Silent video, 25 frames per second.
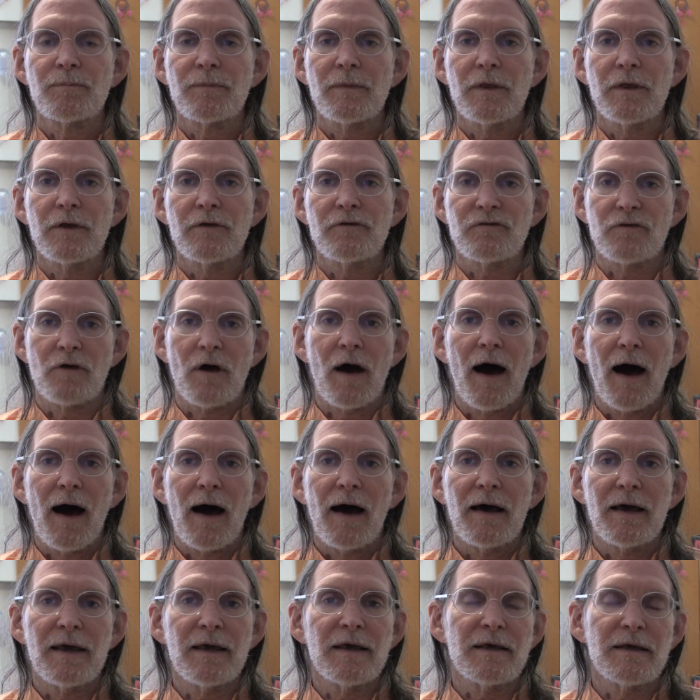His
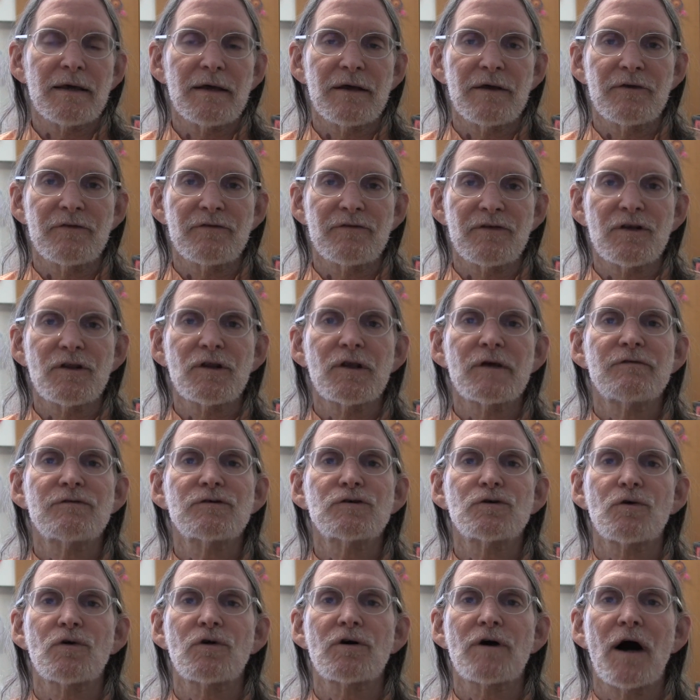eye, his
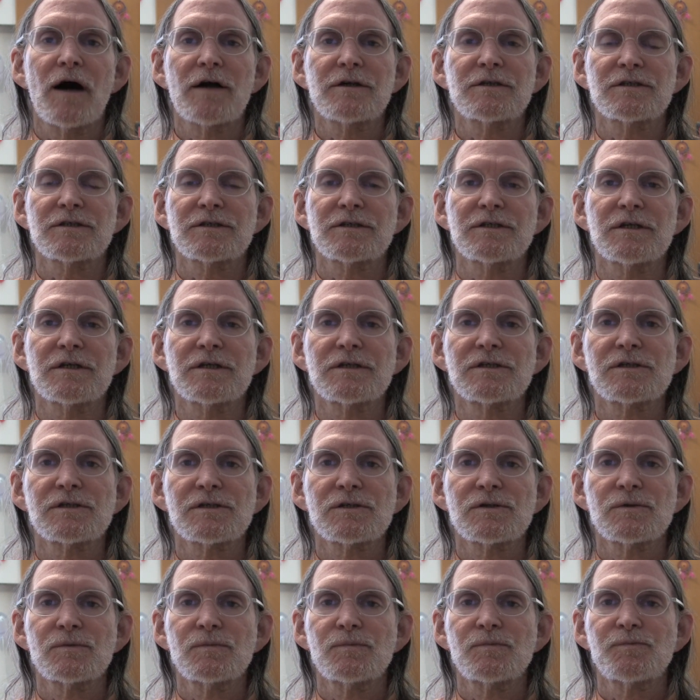individual
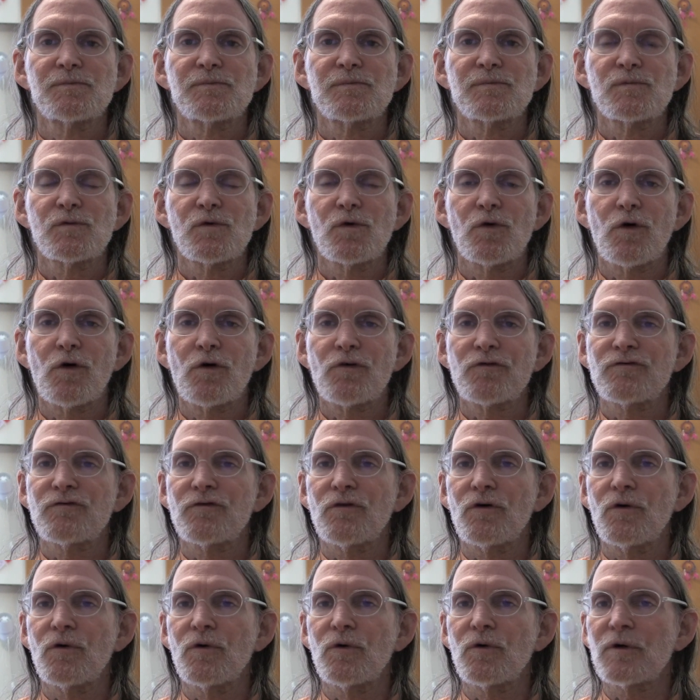consciousness,
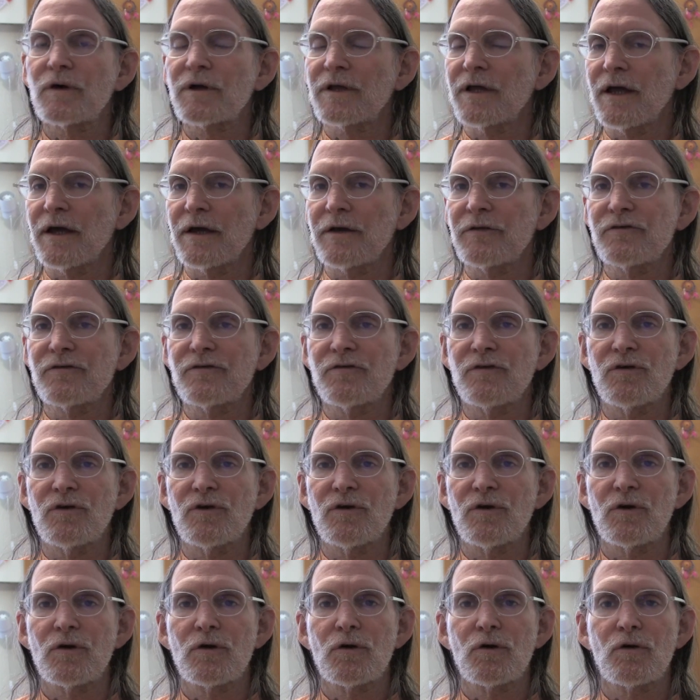also can not
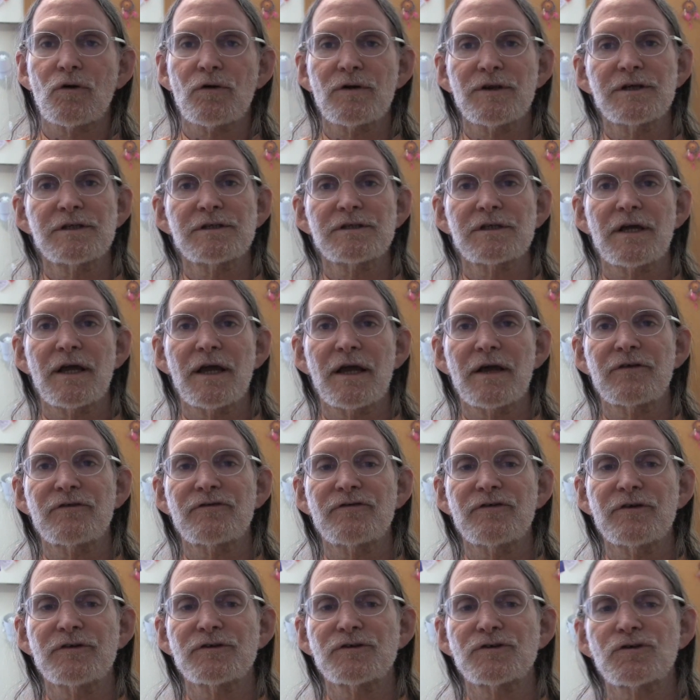see, or at least can not
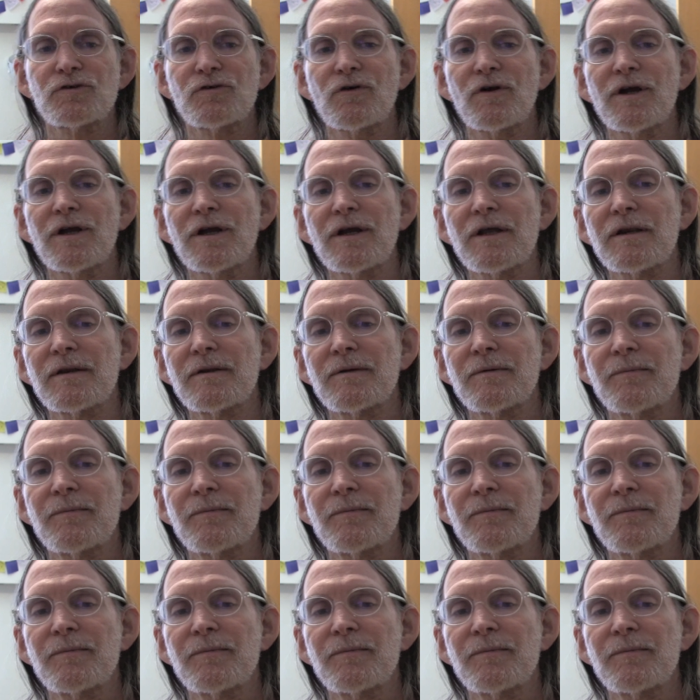see straight.